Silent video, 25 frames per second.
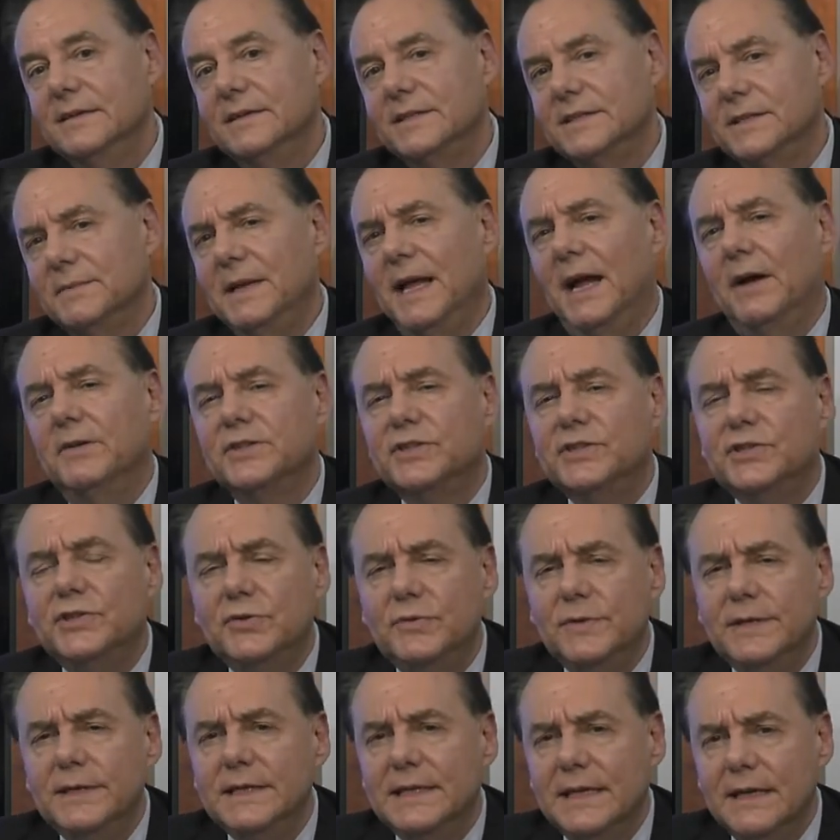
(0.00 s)
Somehow it's
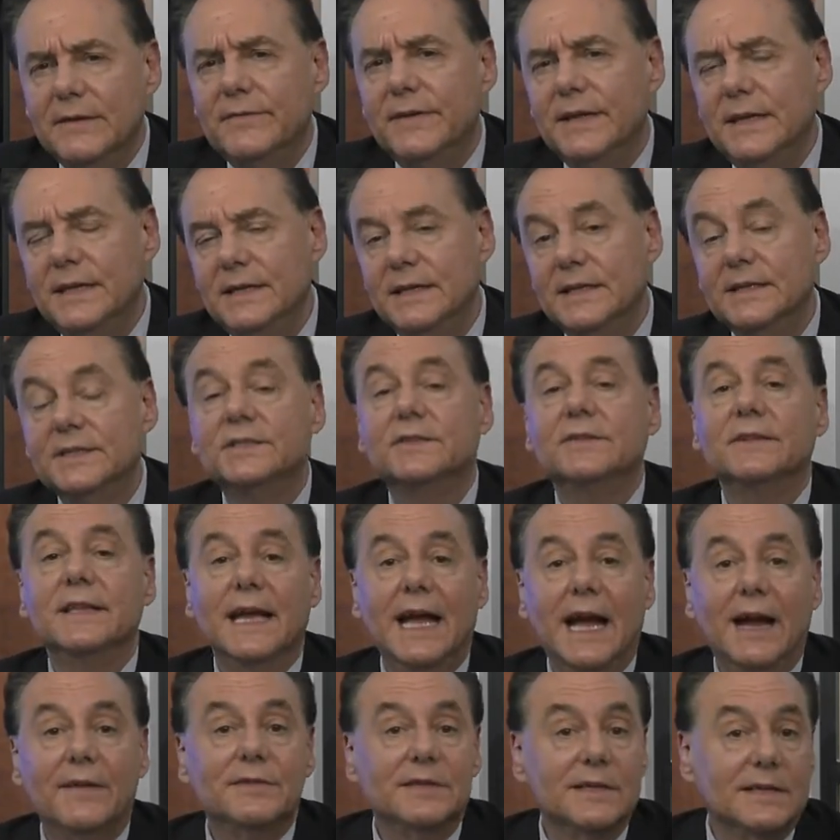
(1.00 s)
too inconvenient, and so they
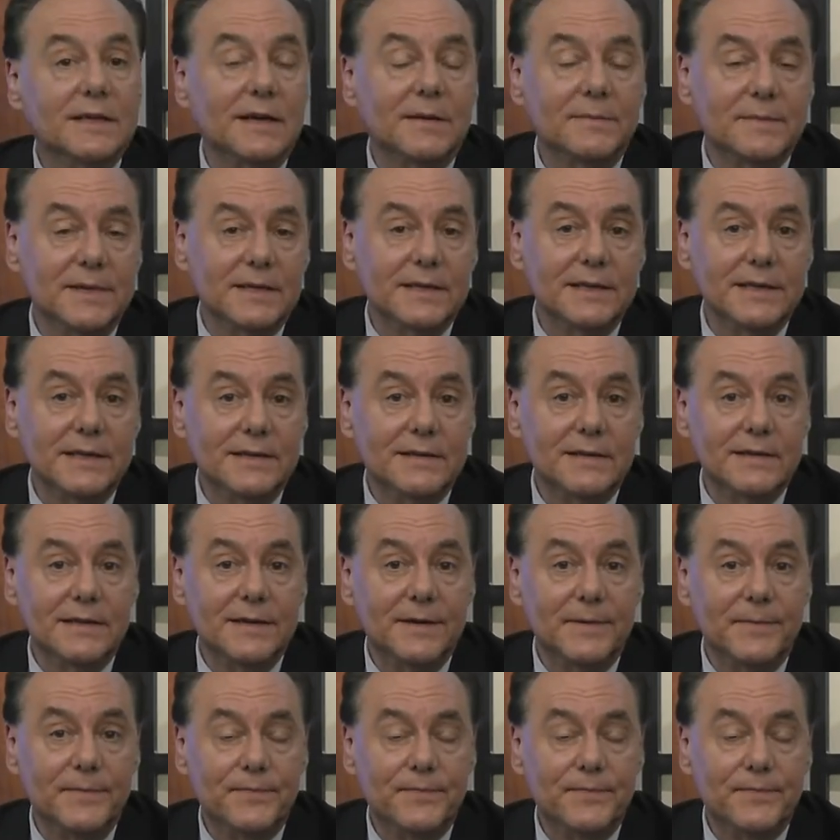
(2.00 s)
have to come illegally.